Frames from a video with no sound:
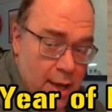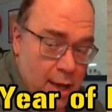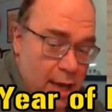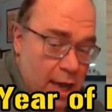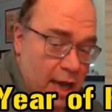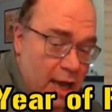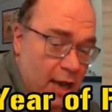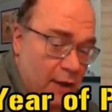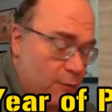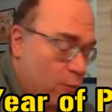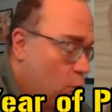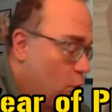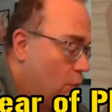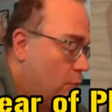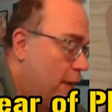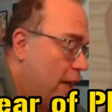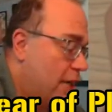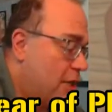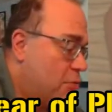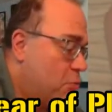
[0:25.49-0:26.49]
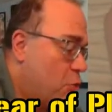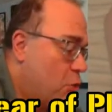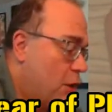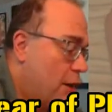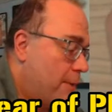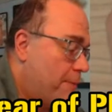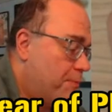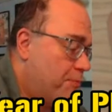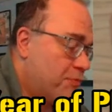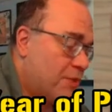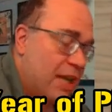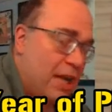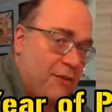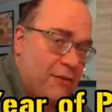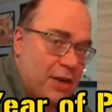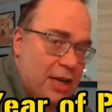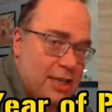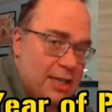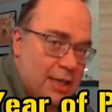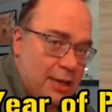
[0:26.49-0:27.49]
Uh, for Ragemore, I
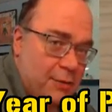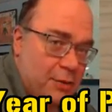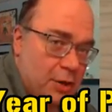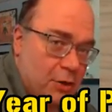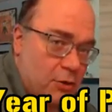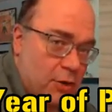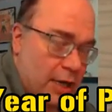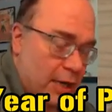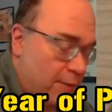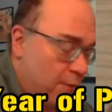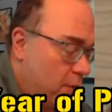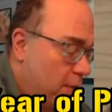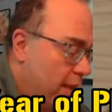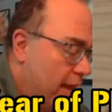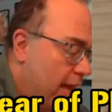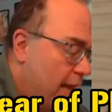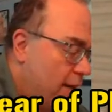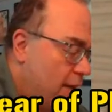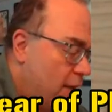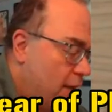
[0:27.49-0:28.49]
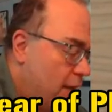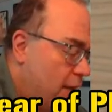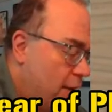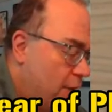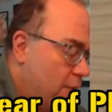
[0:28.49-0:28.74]
forgot to give the credit for that uh,